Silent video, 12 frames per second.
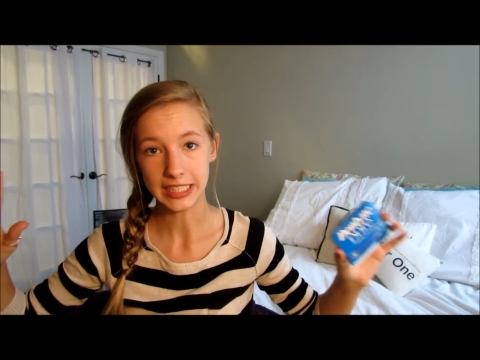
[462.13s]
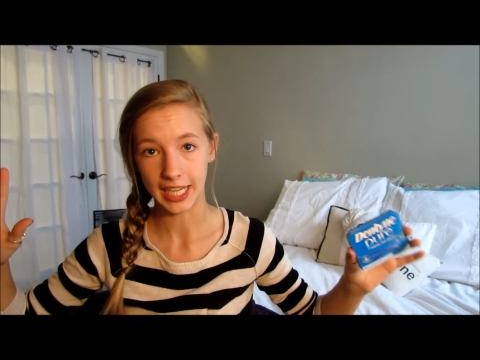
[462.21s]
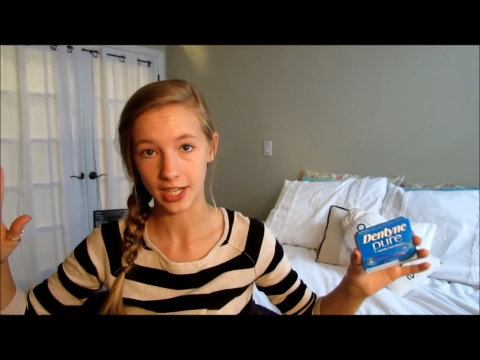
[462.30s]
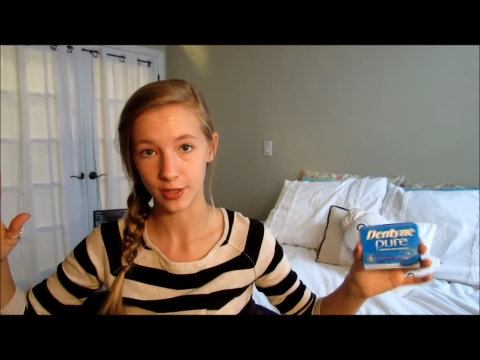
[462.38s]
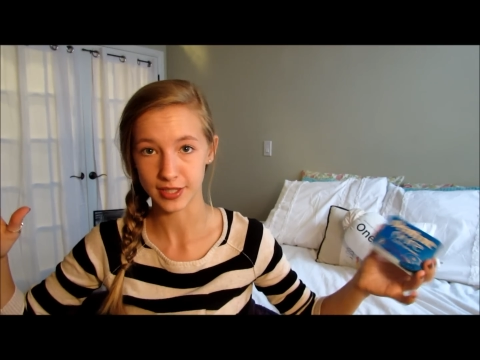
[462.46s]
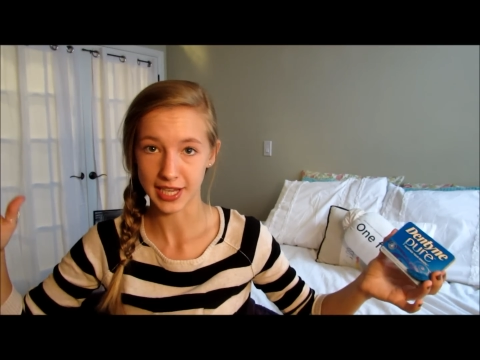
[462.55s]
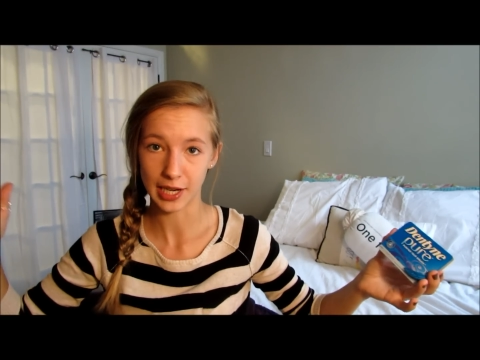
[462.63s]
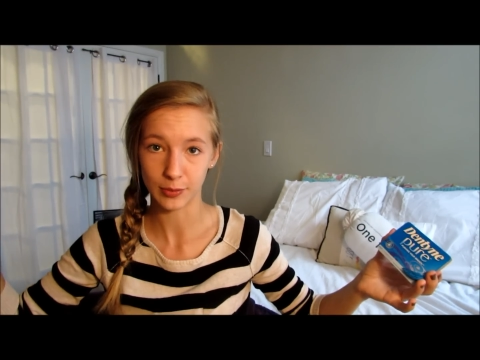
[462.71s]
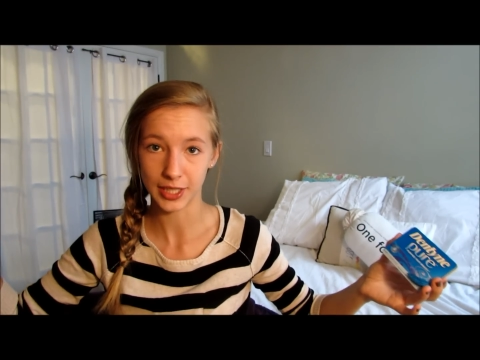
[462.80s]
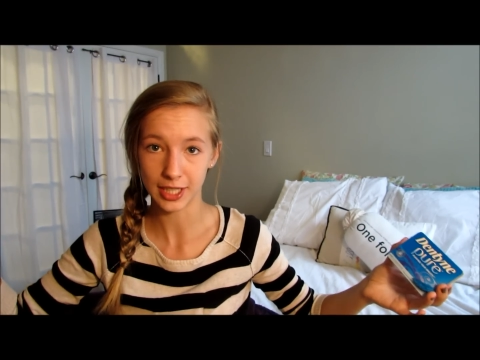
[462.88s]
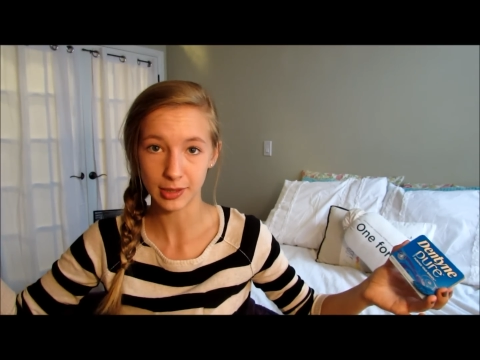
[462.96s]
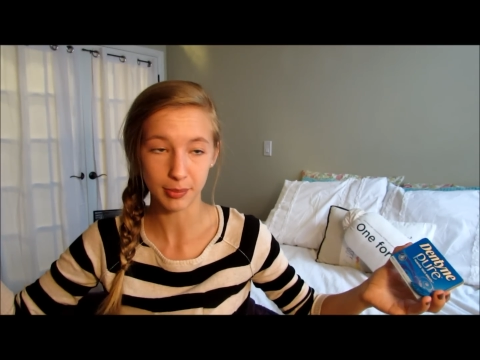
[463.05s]
I know it's kind of
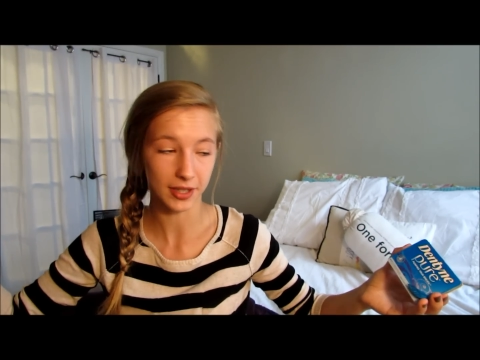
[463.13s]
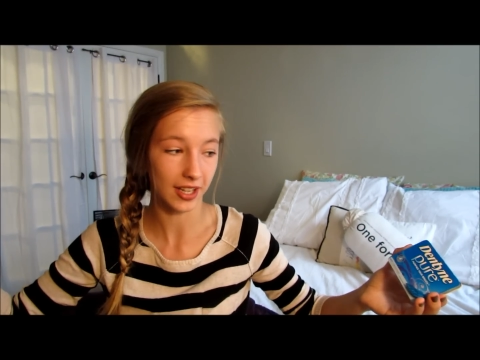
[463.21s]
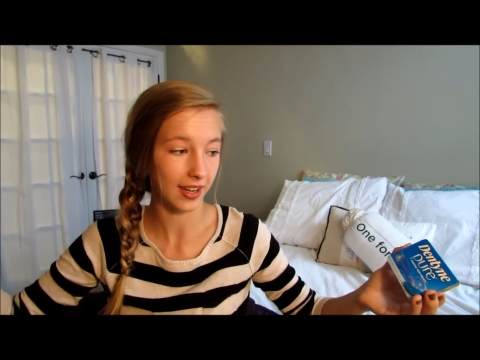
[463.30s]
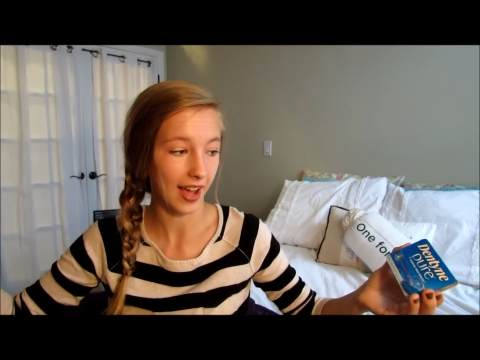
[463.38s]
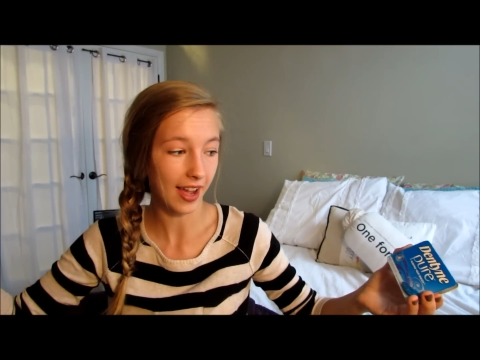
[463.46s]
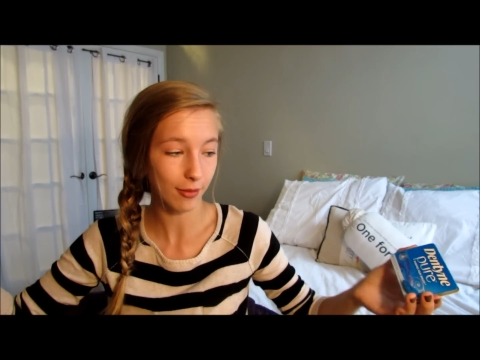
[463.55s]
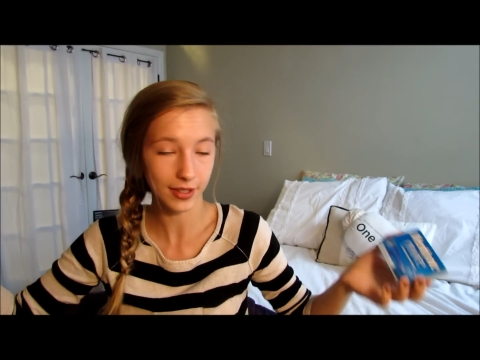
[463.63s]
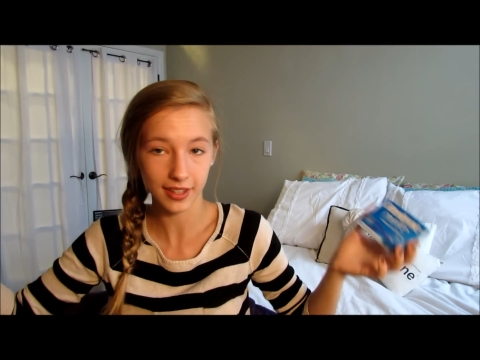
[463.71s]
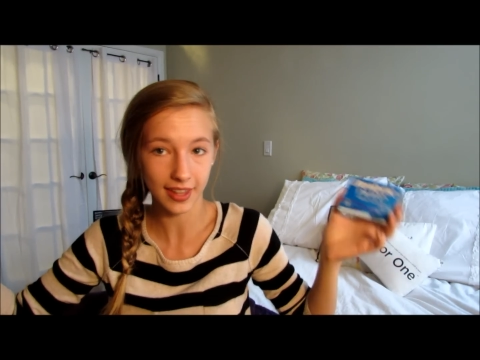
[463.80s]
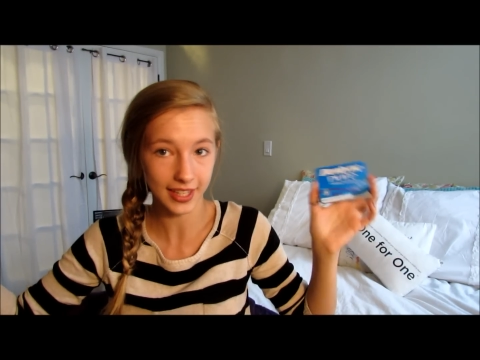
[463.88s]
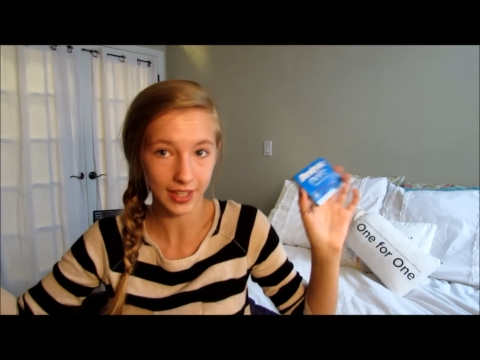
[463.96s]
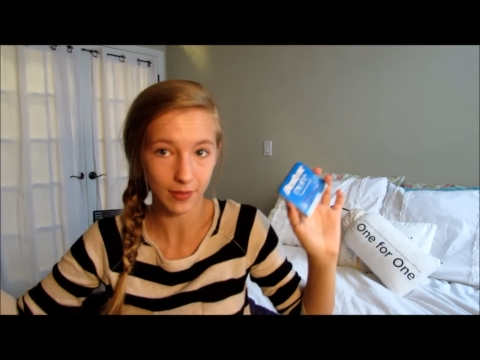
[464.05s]
weird, but I really
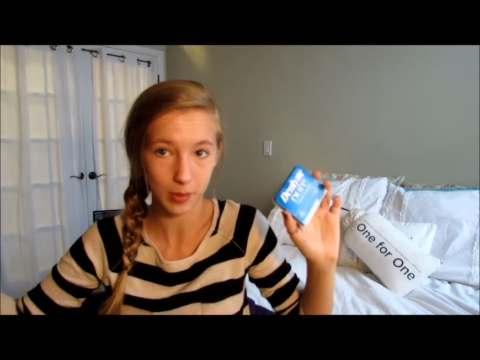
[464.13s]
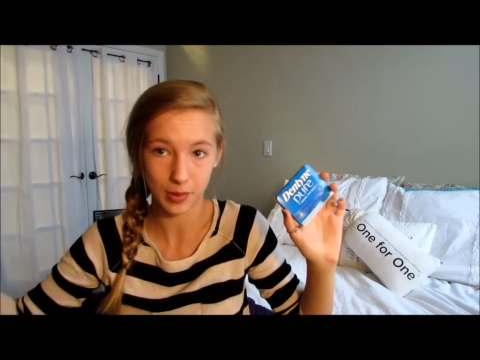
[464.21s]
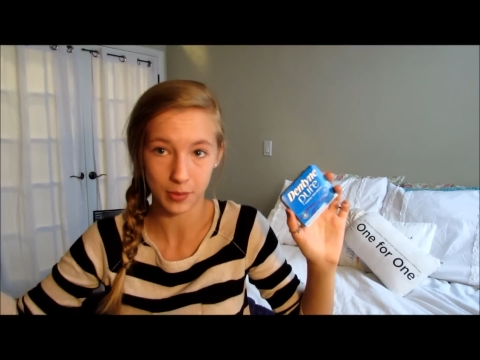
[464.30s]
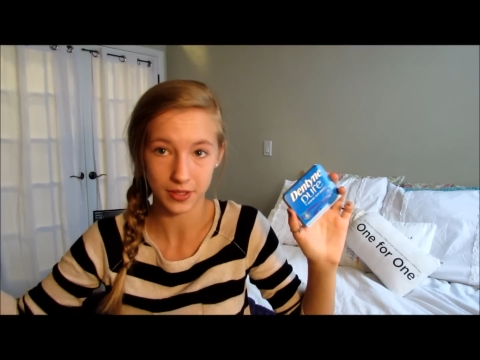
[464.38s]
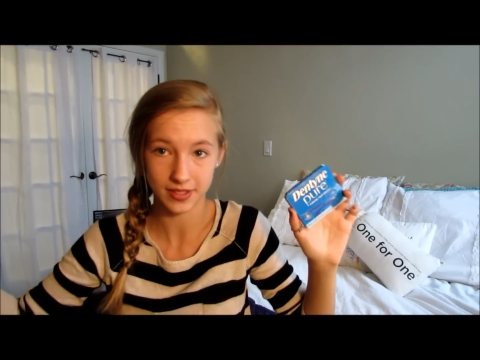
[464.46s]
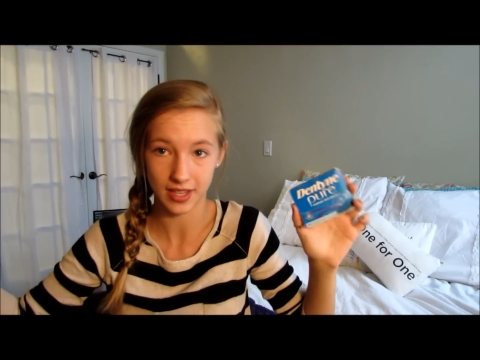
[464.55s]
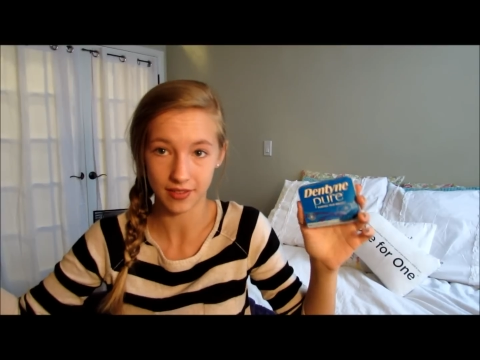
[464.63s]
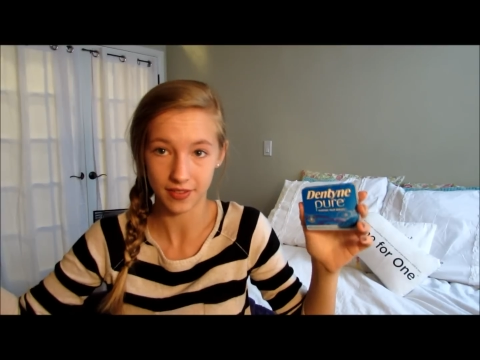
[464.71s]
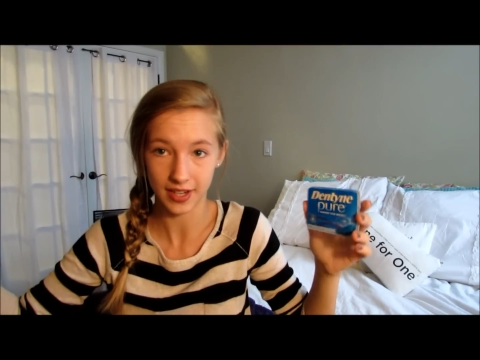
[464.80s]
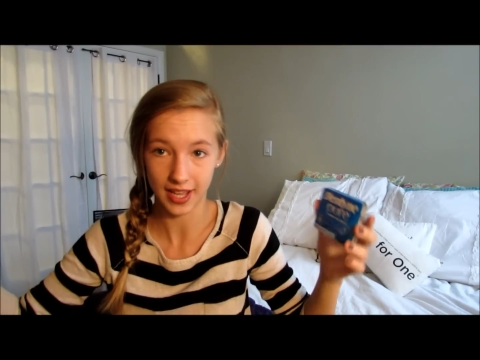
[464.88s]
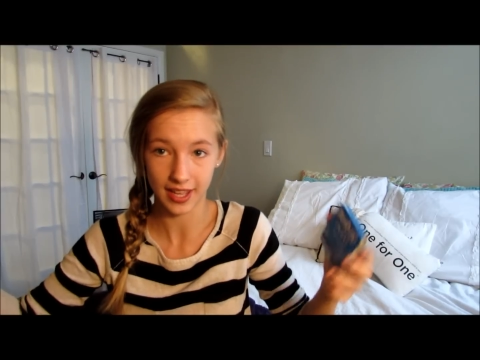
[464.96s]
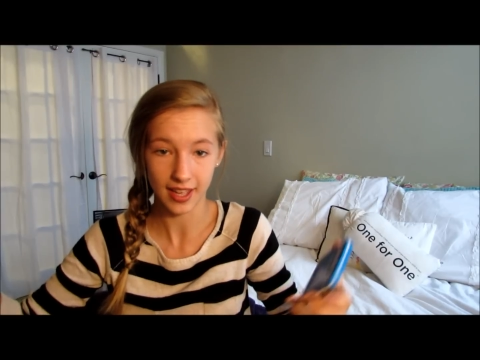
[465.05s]
like giving people stuff,
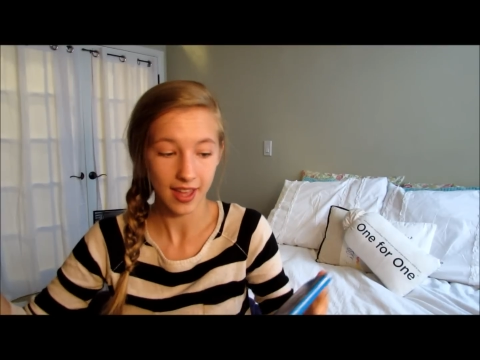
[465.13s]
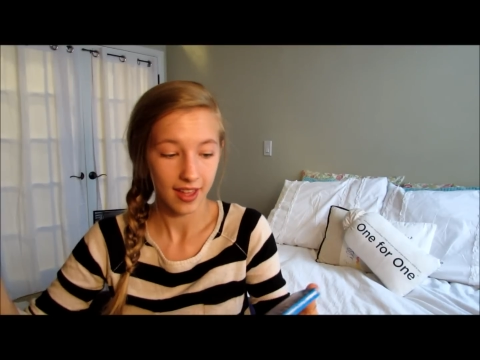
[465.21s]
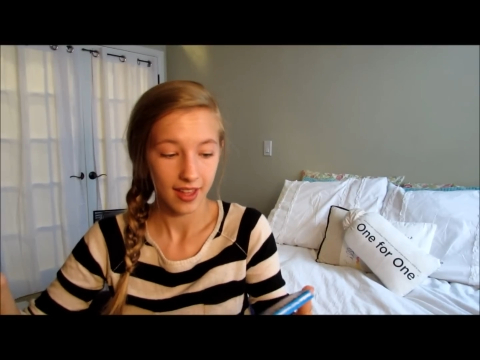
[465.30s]
and